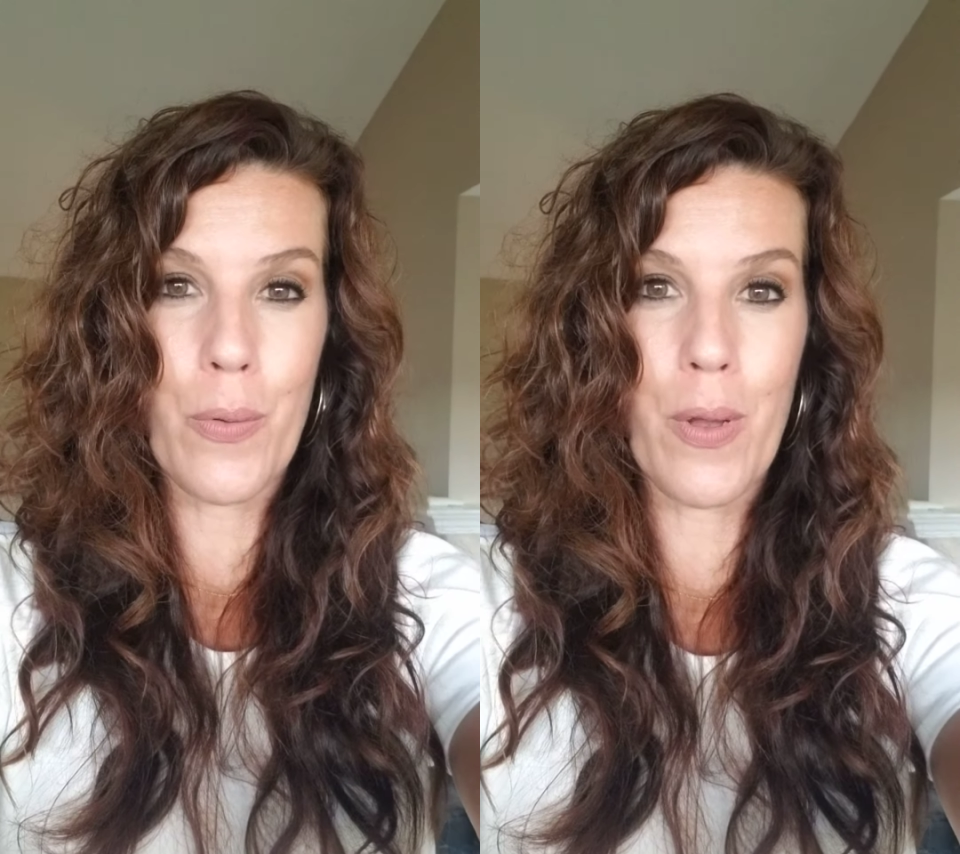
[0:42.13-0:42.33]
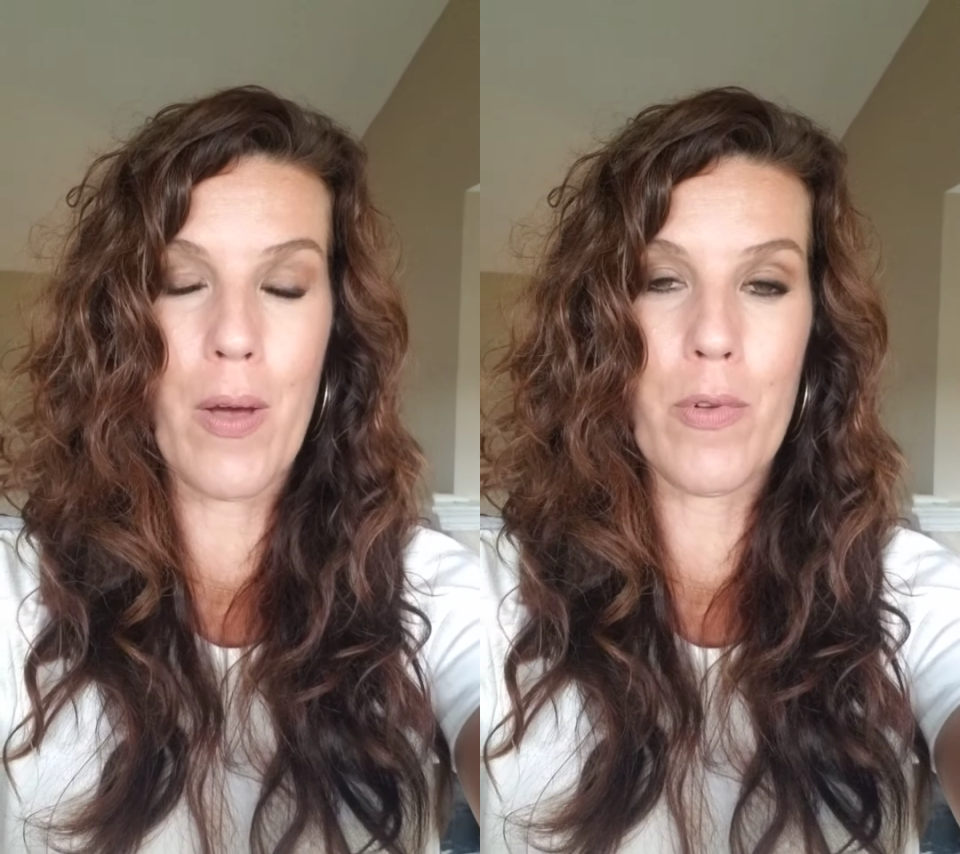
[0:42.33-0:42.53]

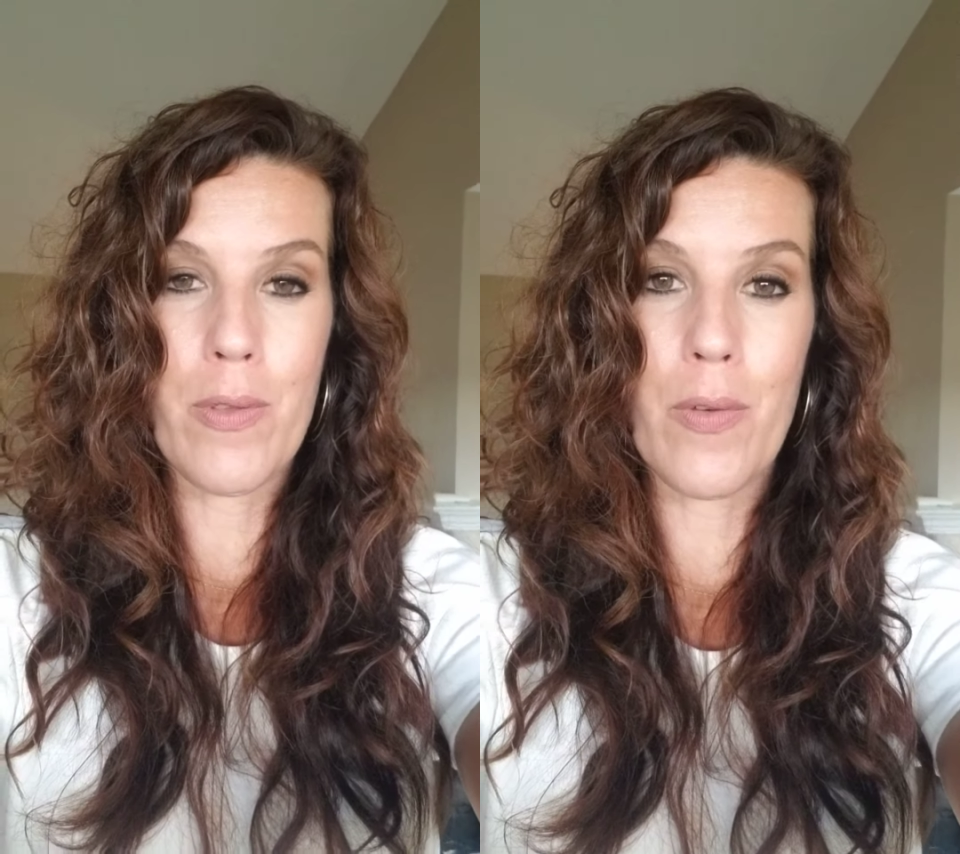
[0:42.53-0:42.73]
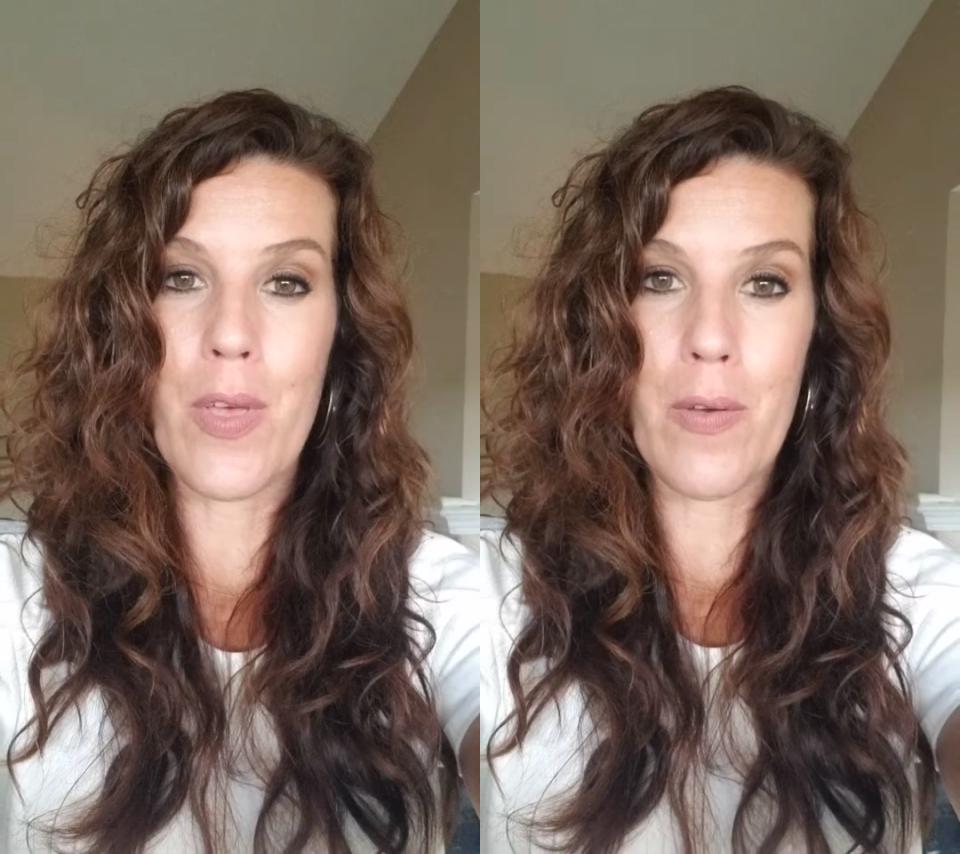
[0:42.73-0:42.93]
levels
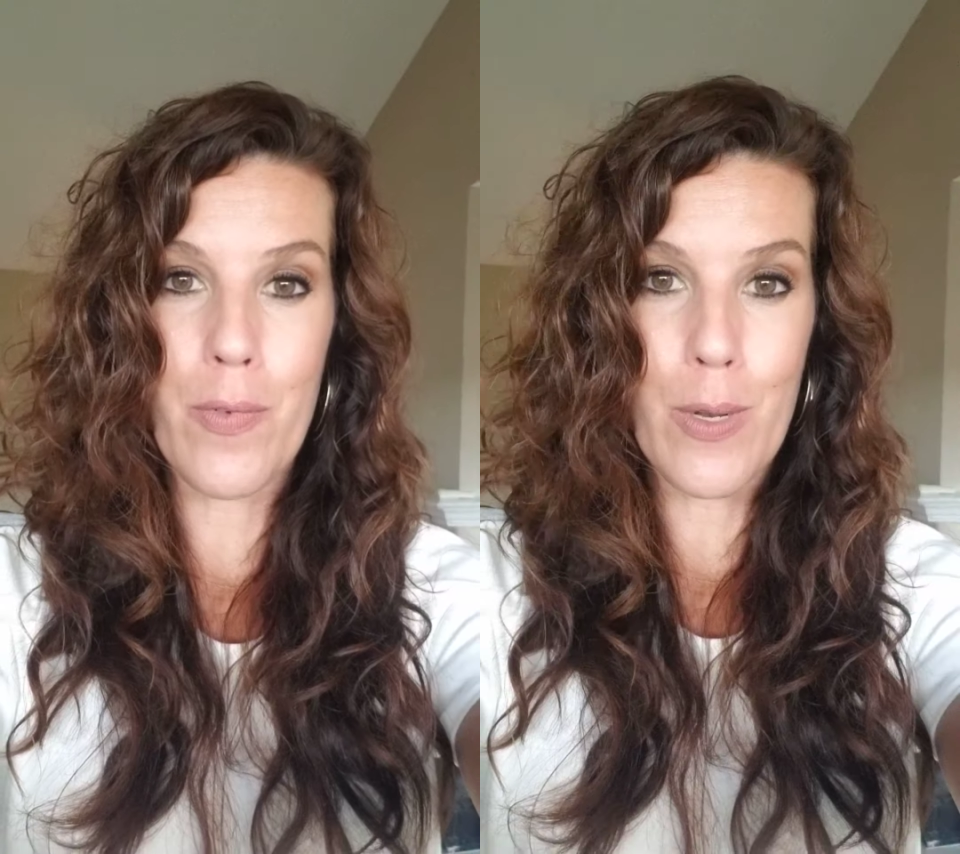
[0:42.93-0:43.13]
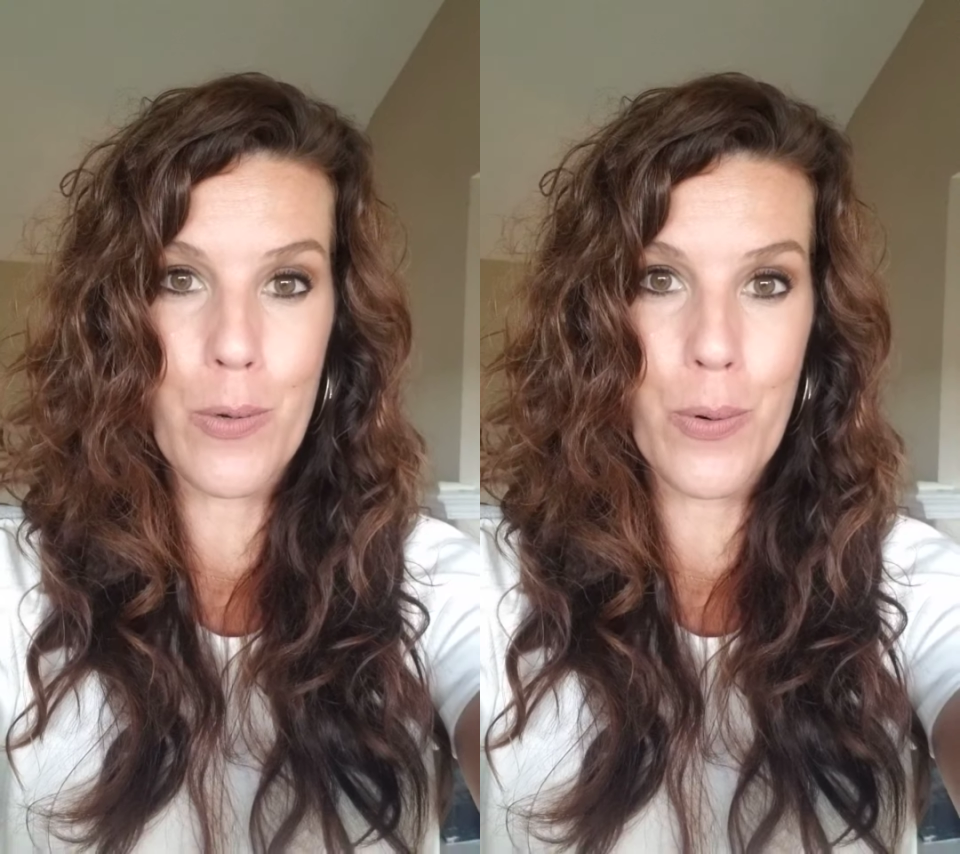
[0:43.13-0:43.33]
of
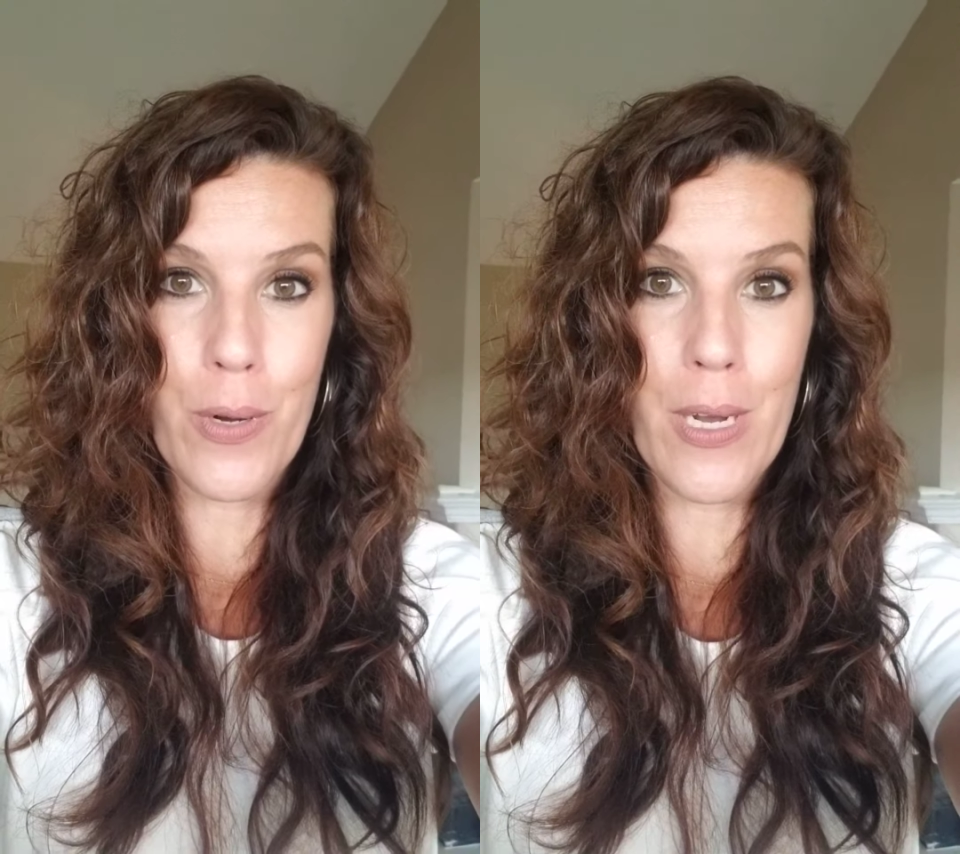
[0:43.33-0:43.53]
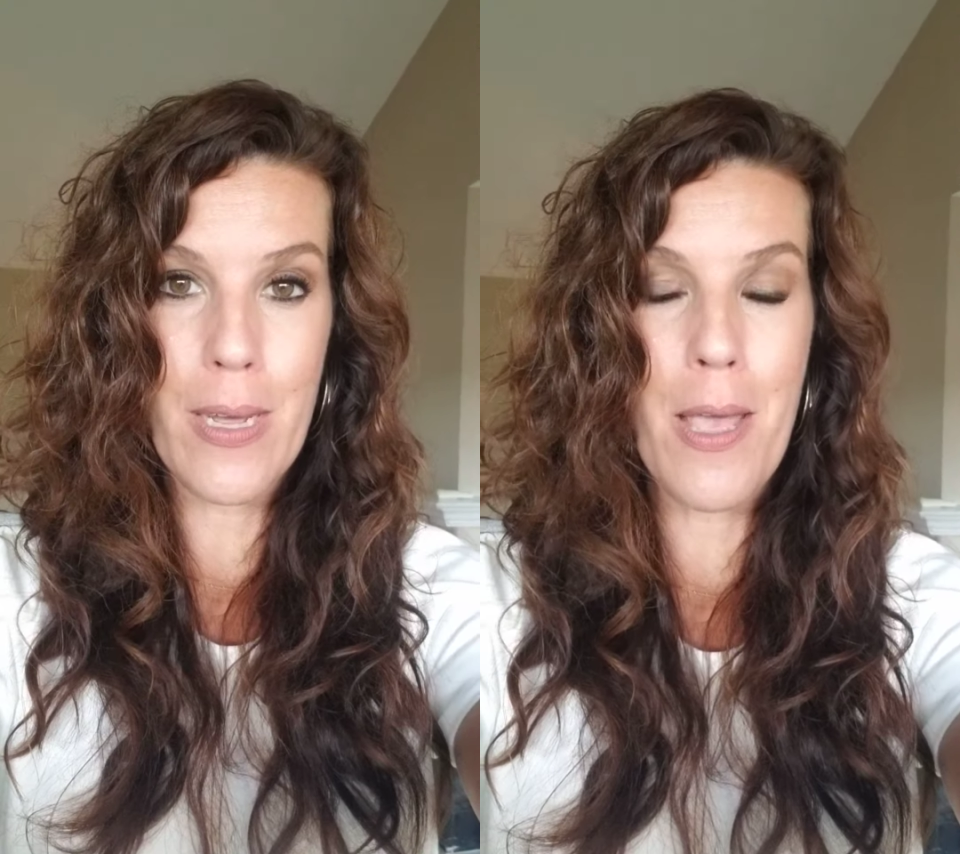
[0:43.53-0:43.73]

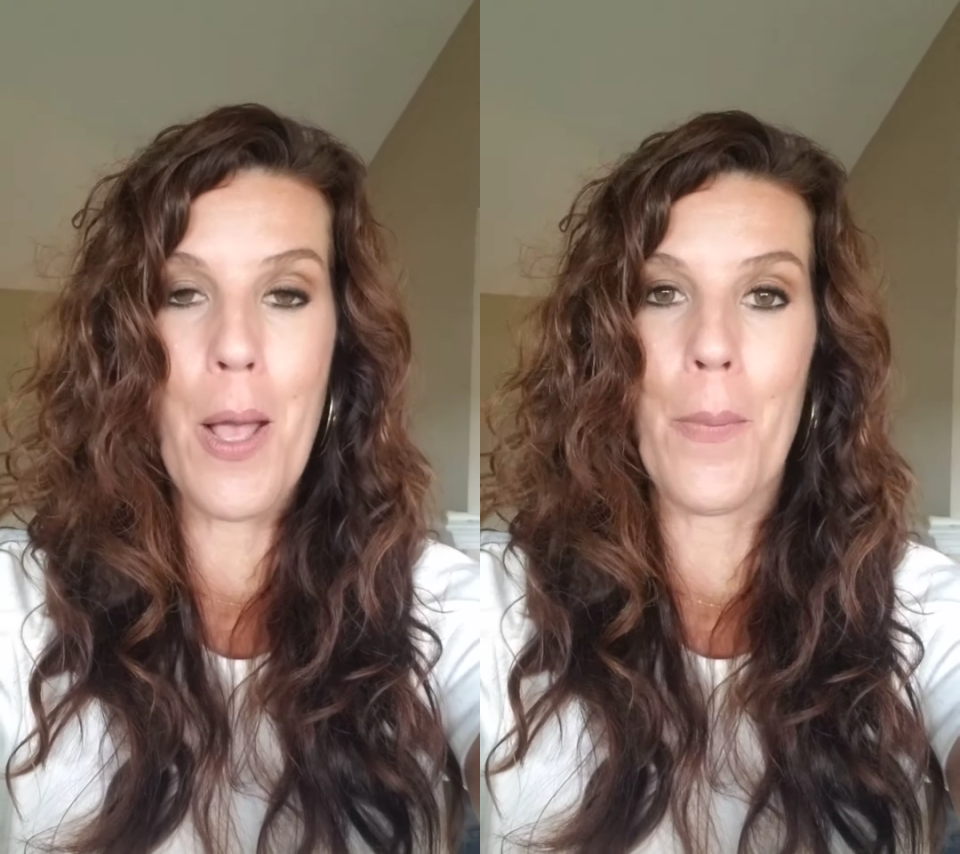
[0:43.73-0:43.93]
inventory,